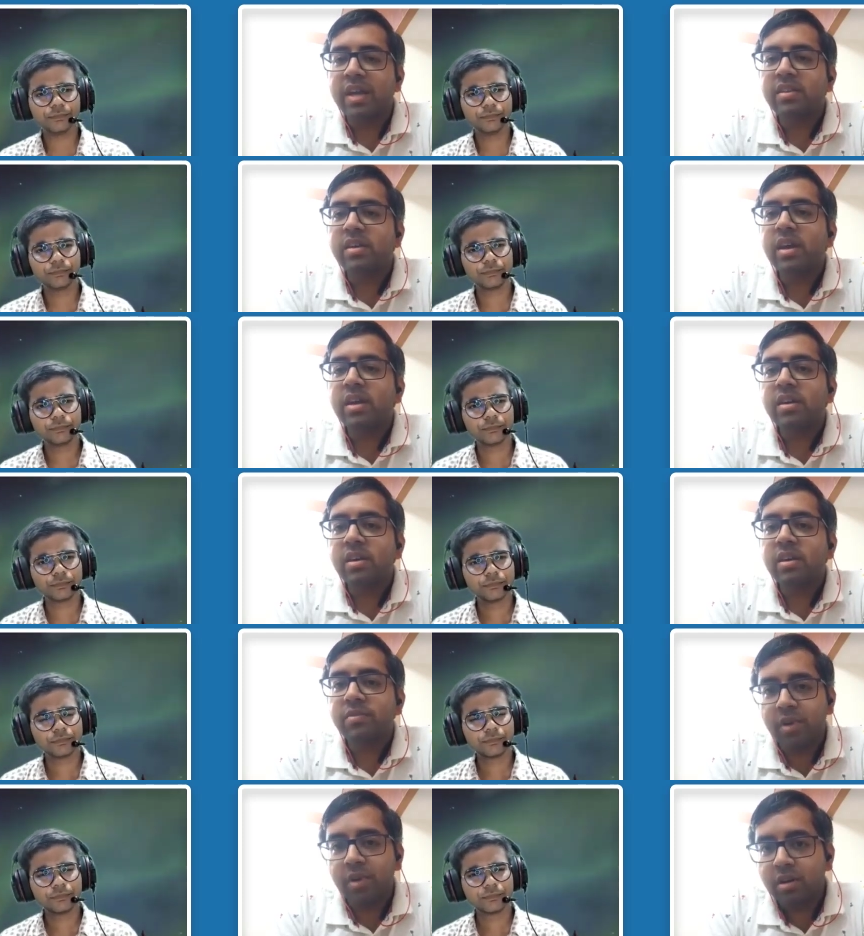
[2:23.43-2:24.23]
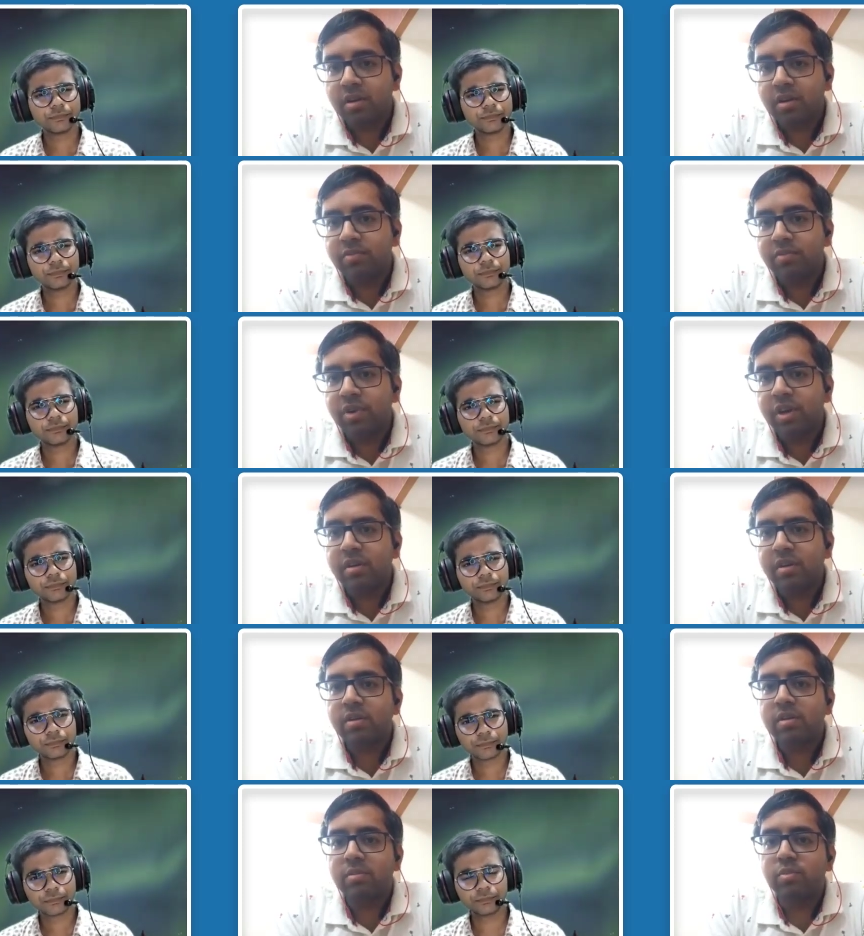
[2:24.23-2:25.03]
Speaker 1: I think I gave uh,
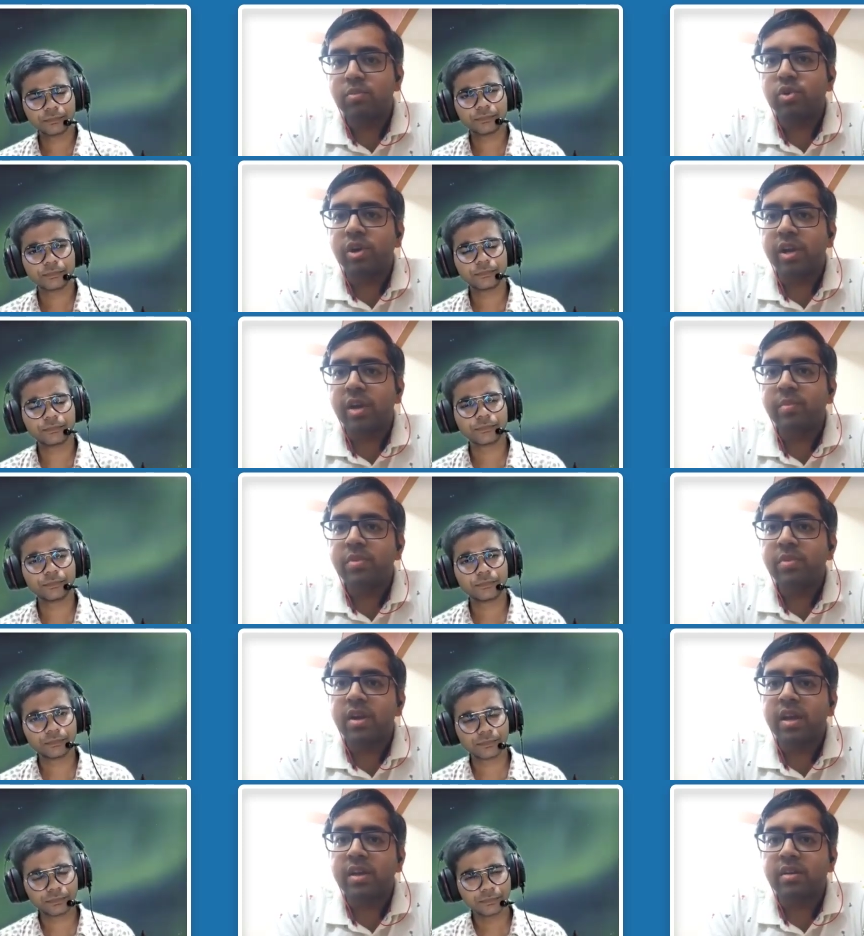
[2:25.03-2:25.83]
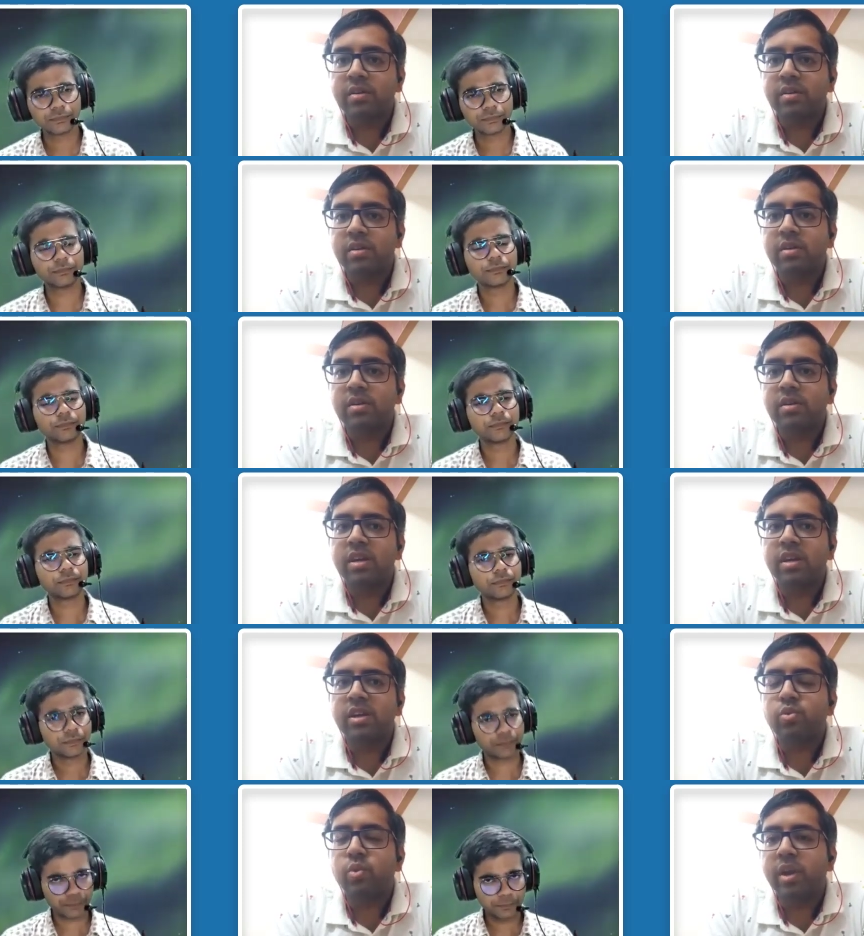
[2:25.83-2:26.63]
one more attempt, like uh,
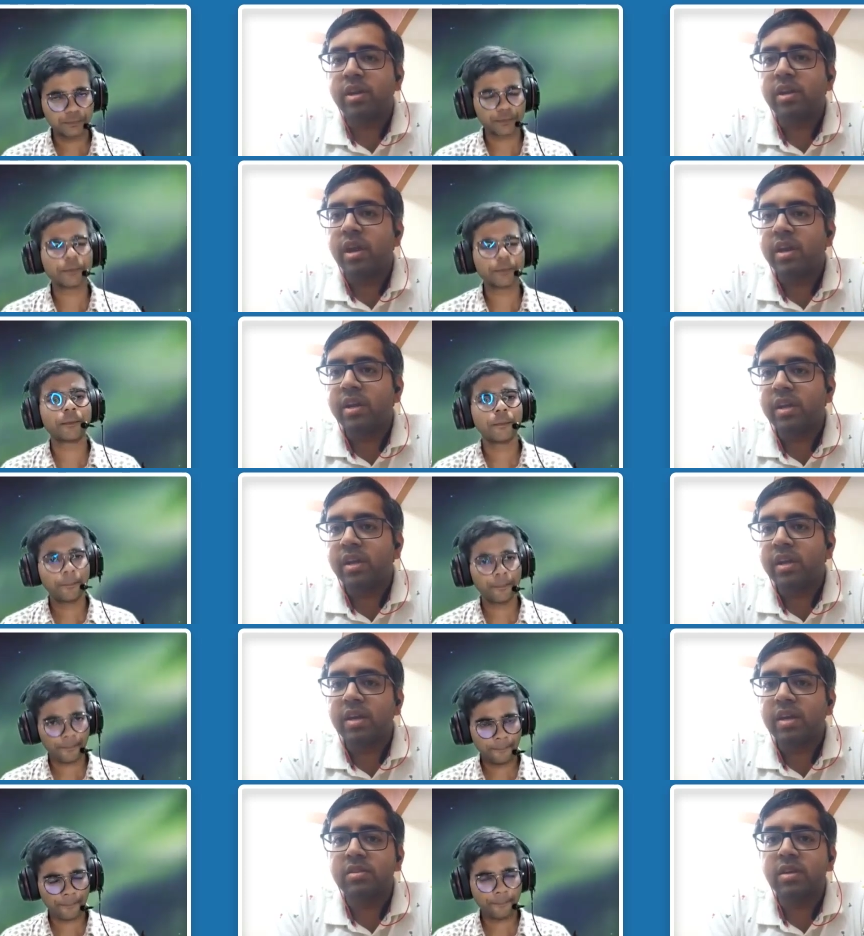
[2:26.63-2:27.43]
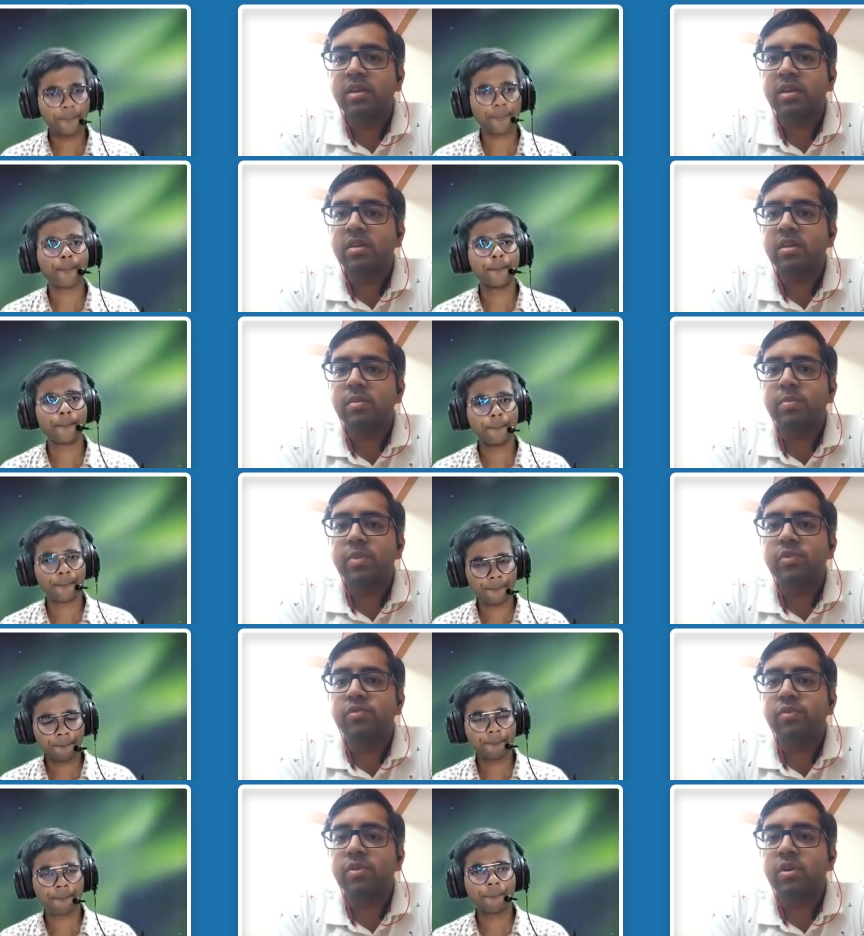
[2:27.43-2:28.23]
in 2018, I think, uh,
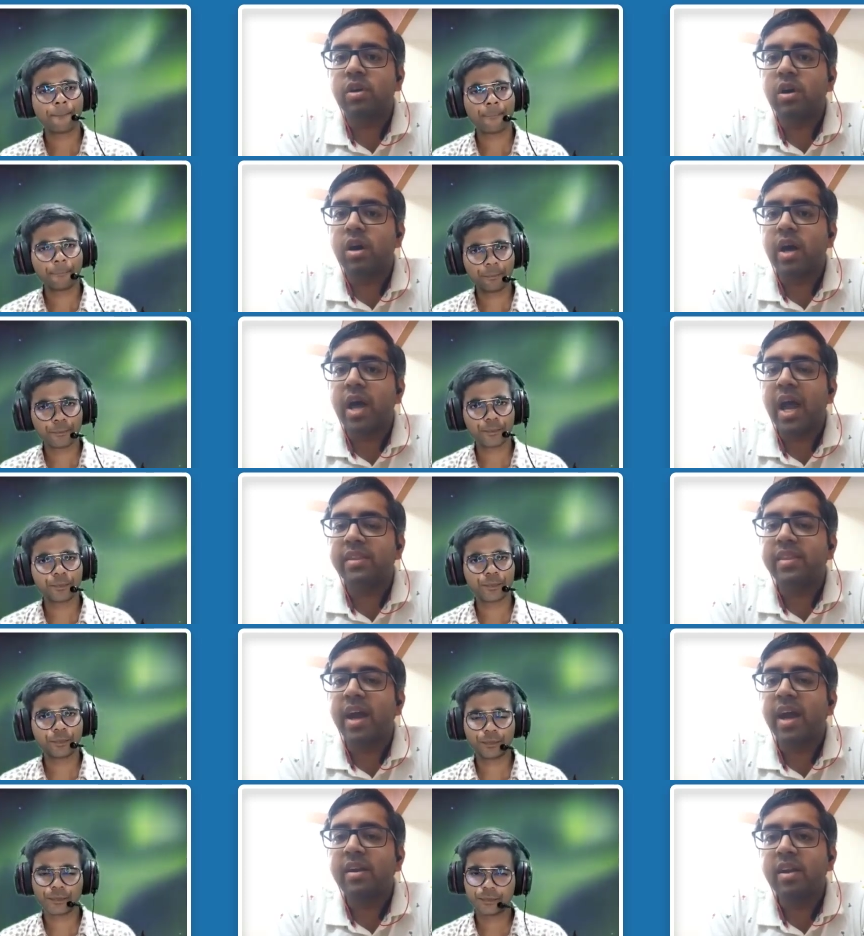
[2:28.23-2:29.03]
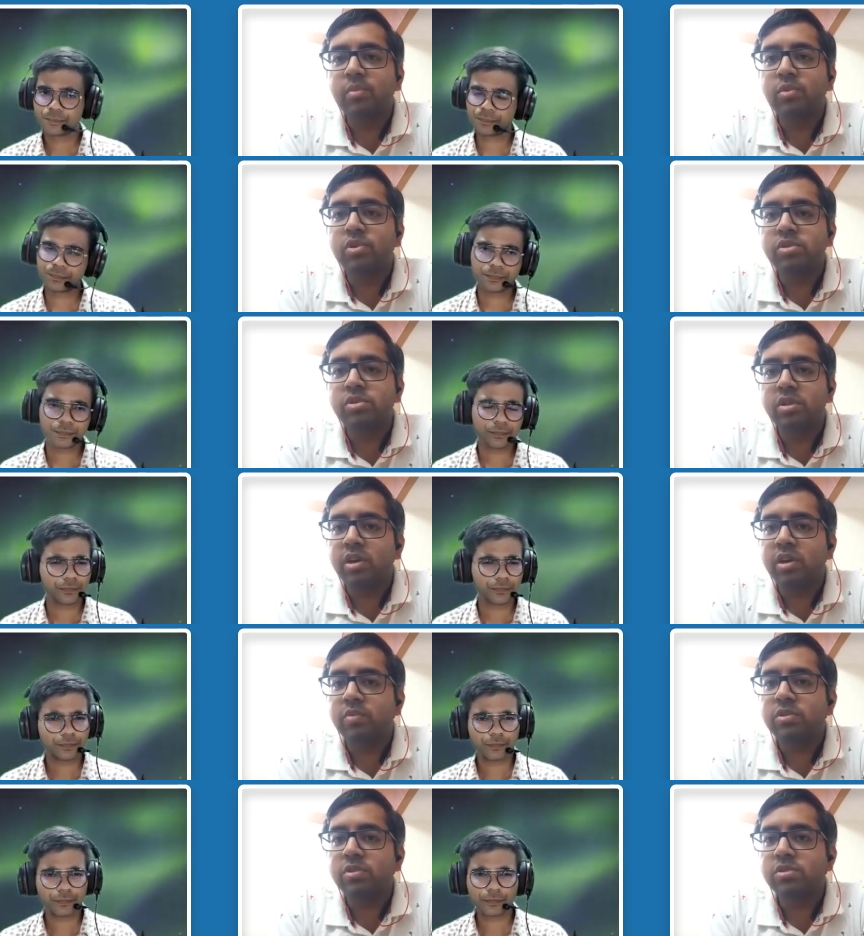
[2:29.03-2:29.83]
bef- uh, at that time
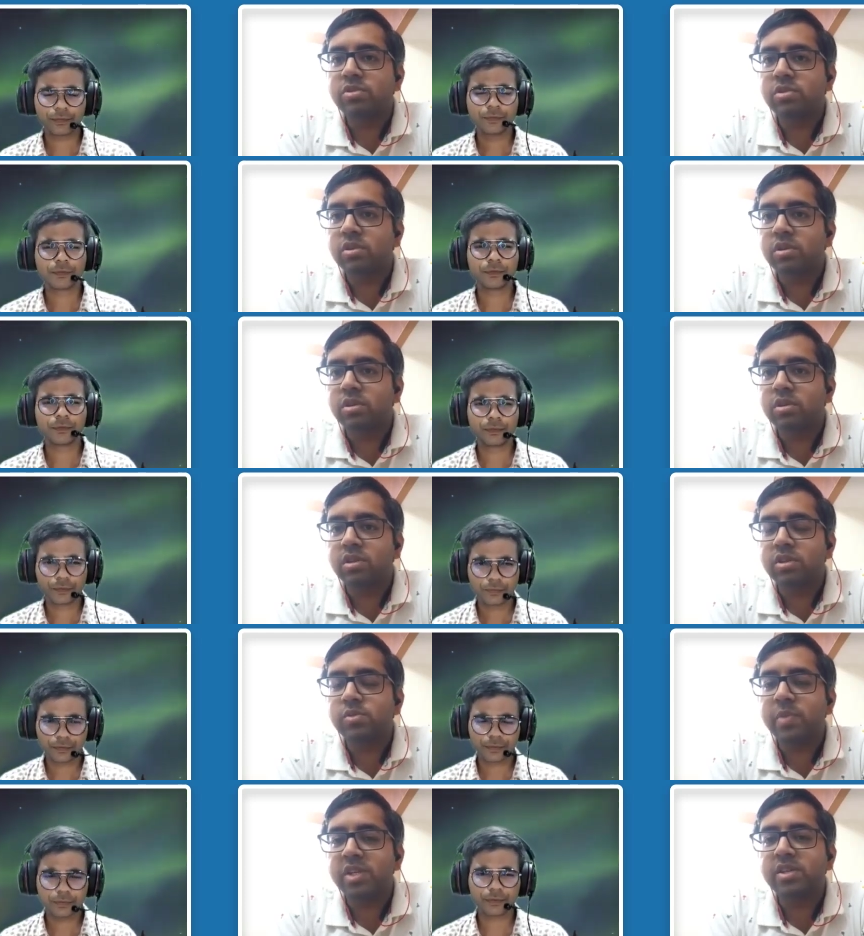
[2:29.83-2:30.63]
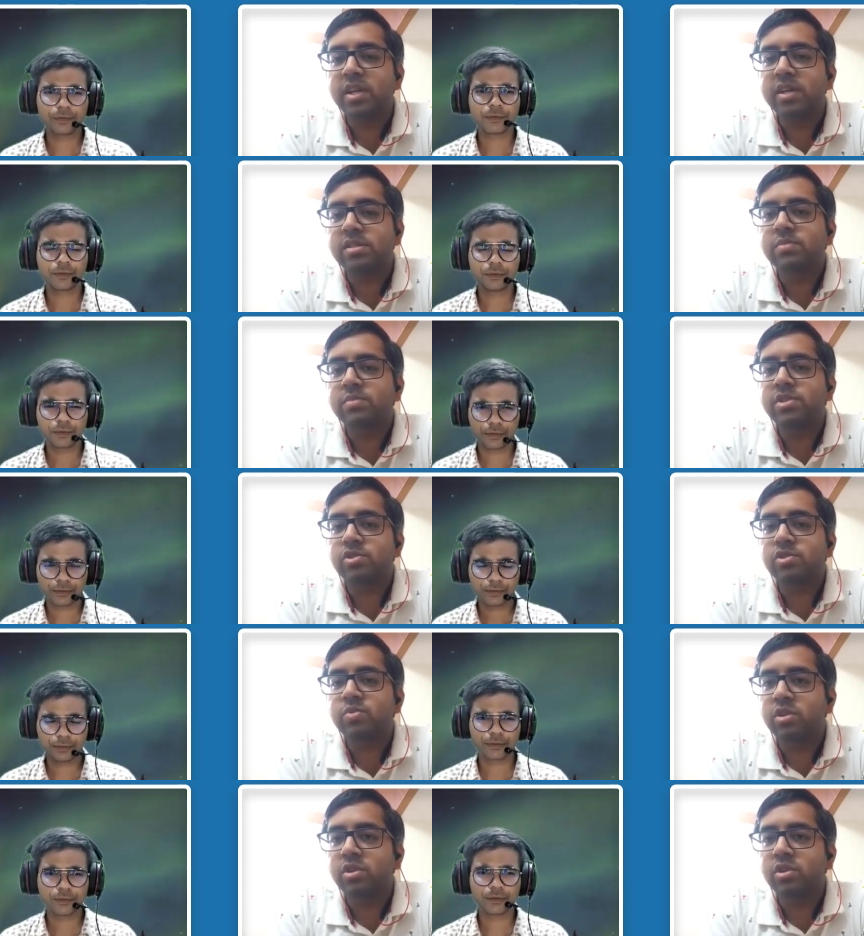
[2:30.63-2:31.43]
there was uh, the specialized
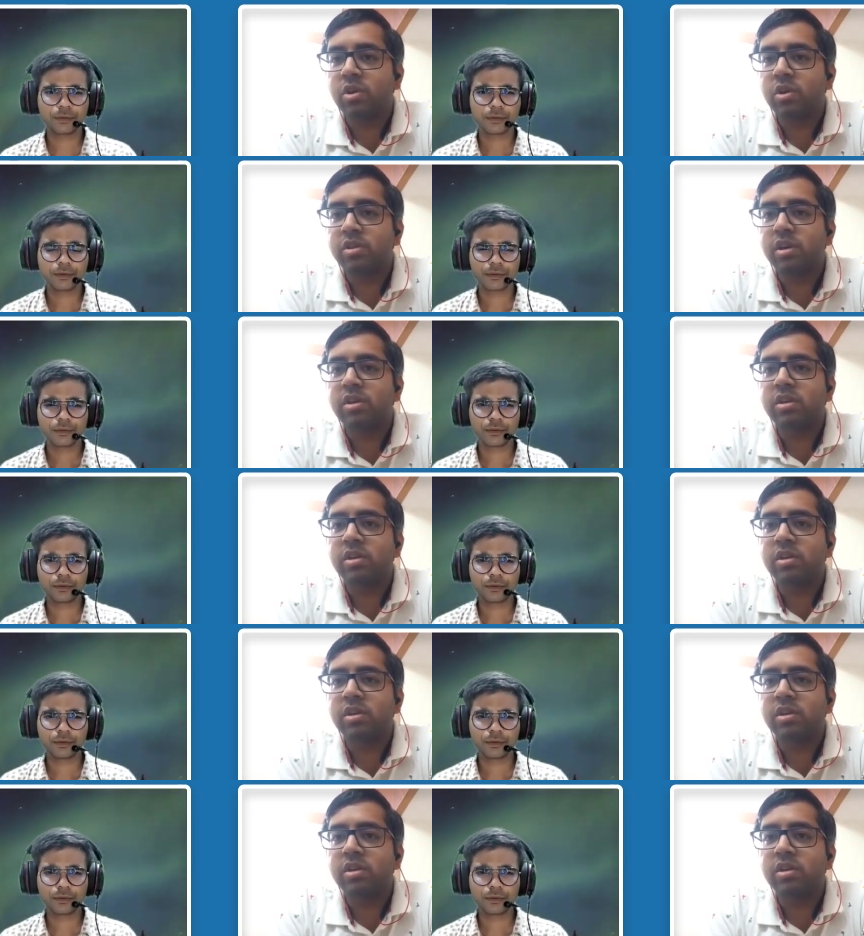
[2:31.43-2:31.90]
subjects were not